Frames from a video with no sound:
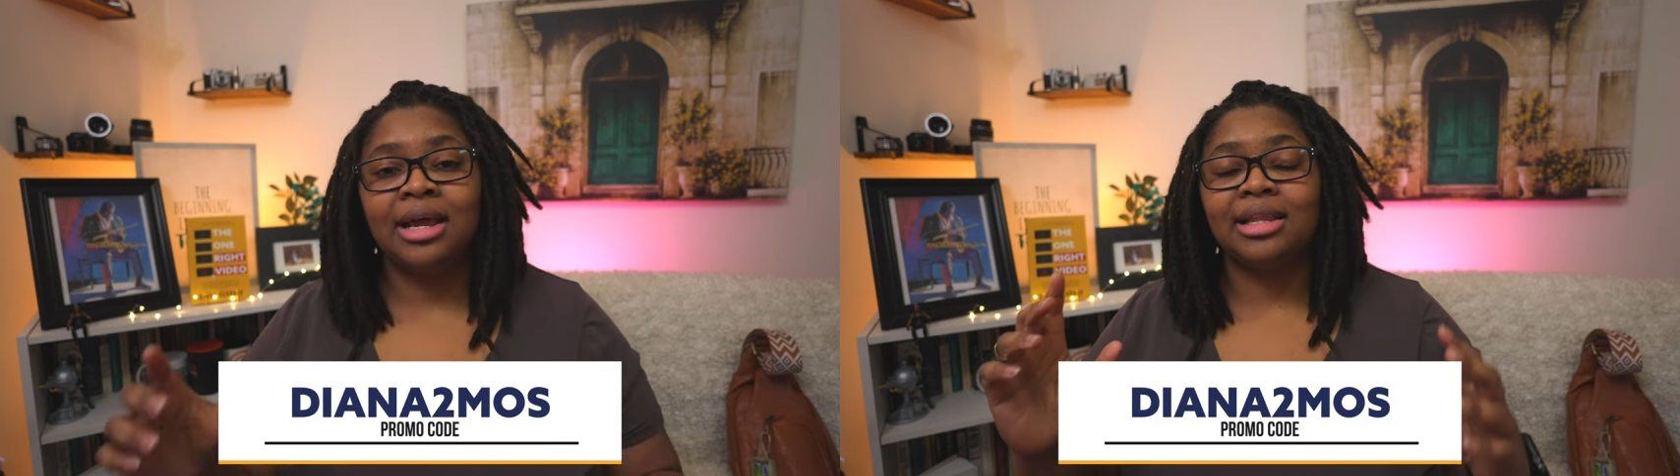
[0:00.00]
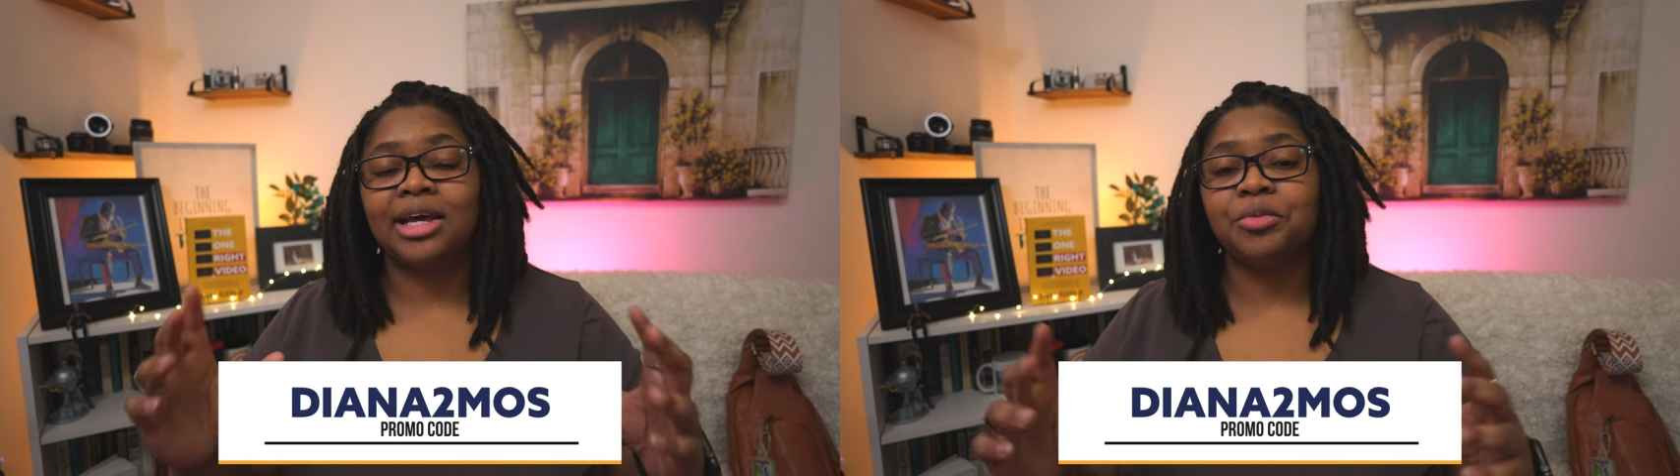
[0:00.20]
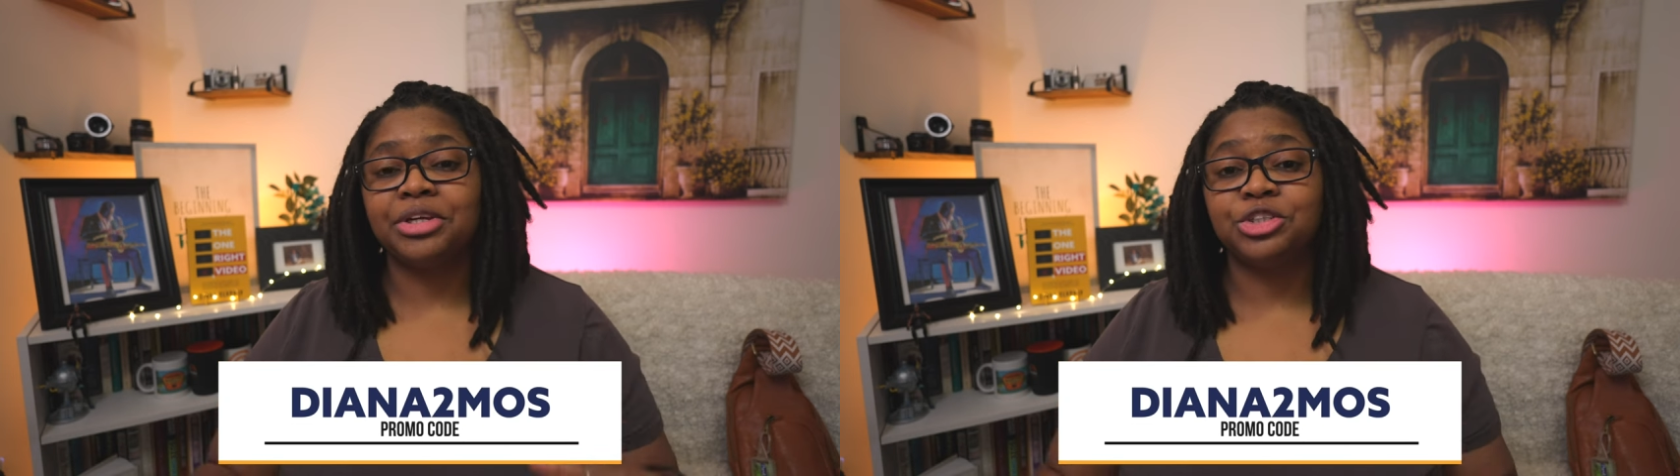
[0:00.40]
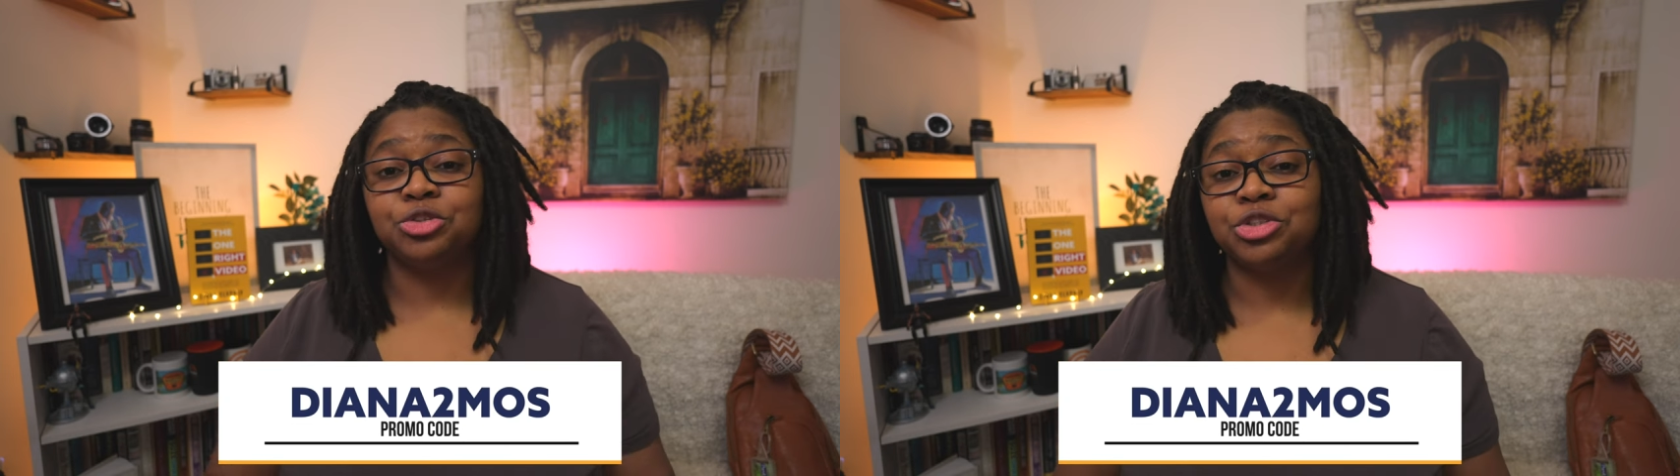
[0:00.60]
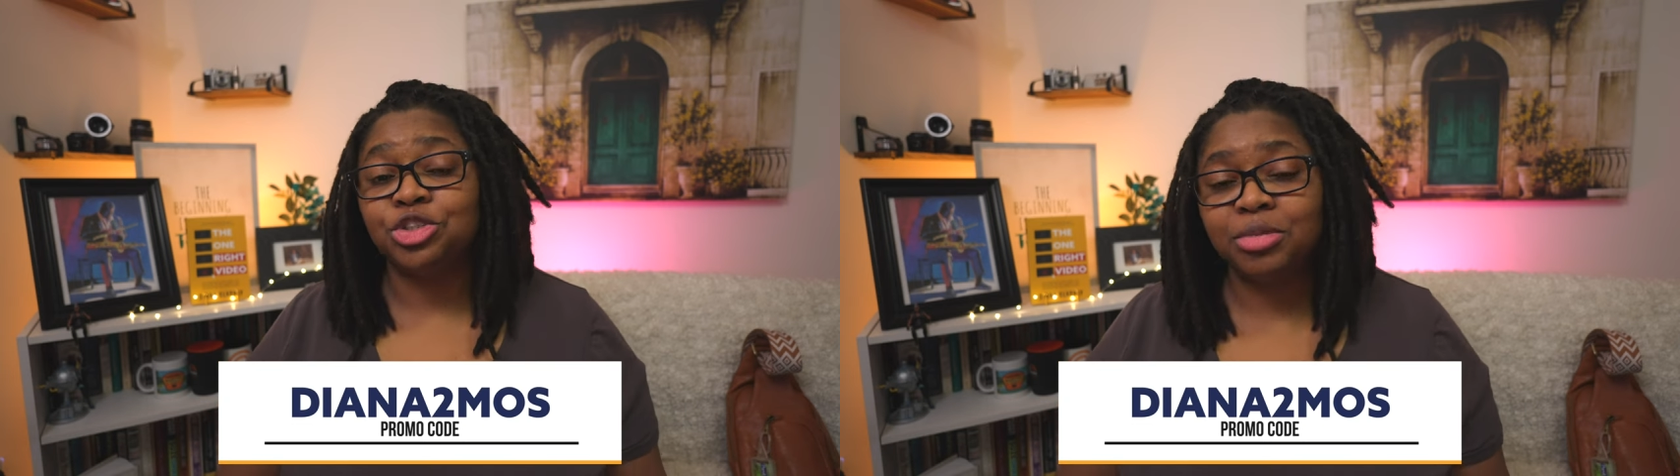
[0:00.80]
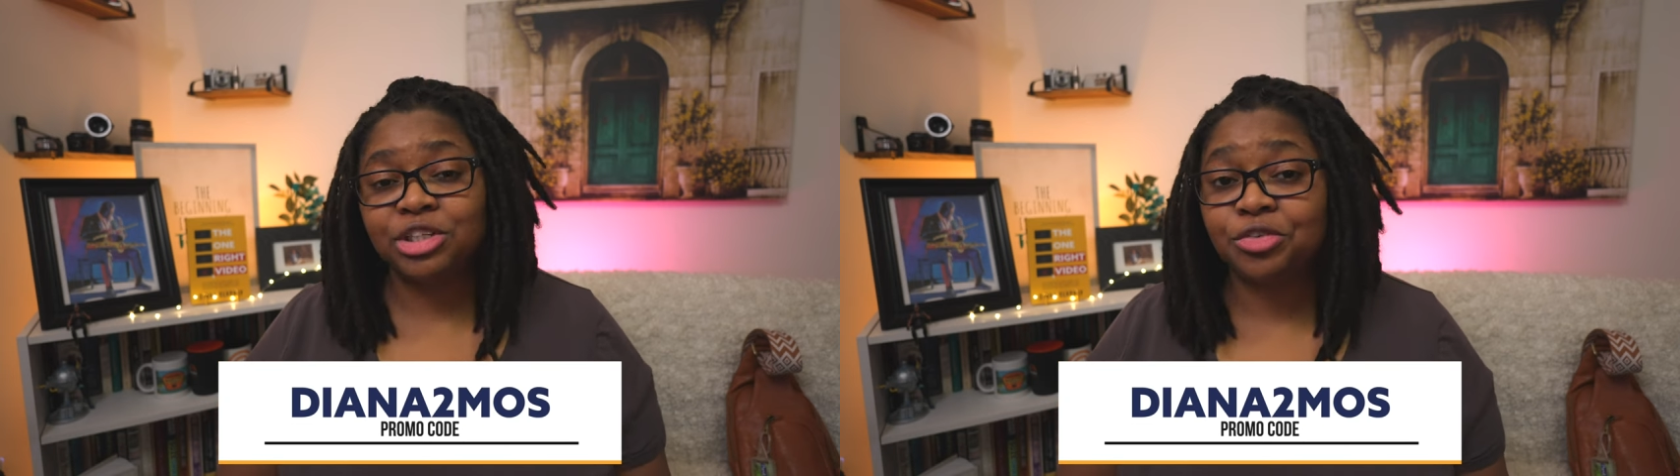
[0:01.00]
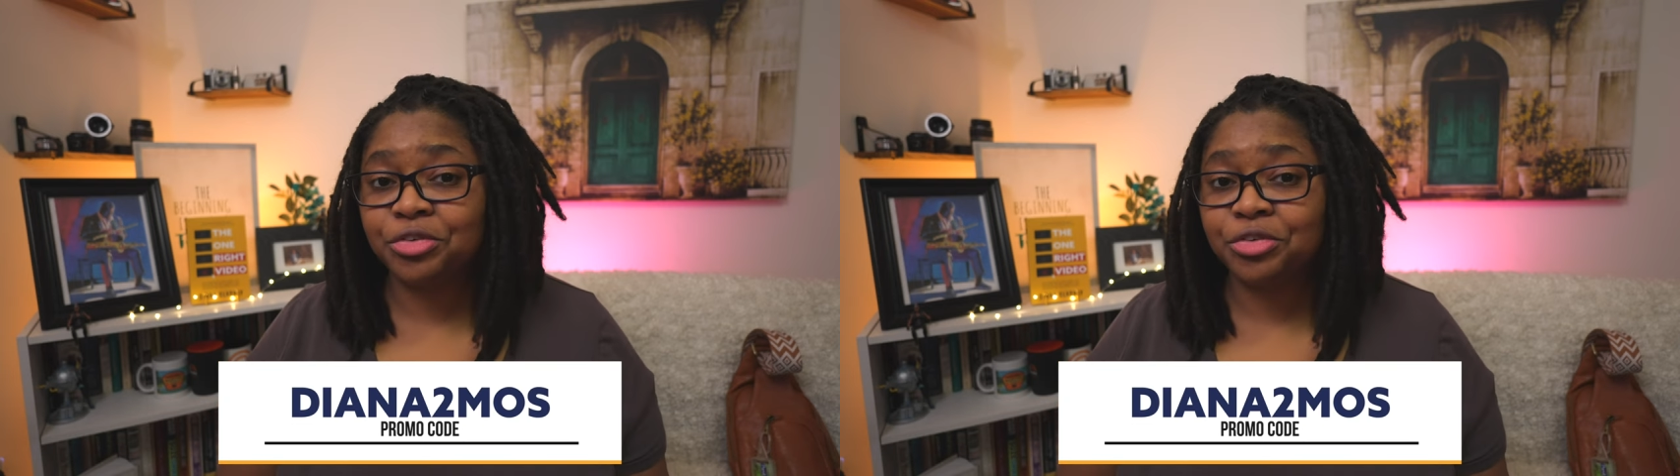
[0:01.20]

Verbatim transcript: and that will get you 2 months for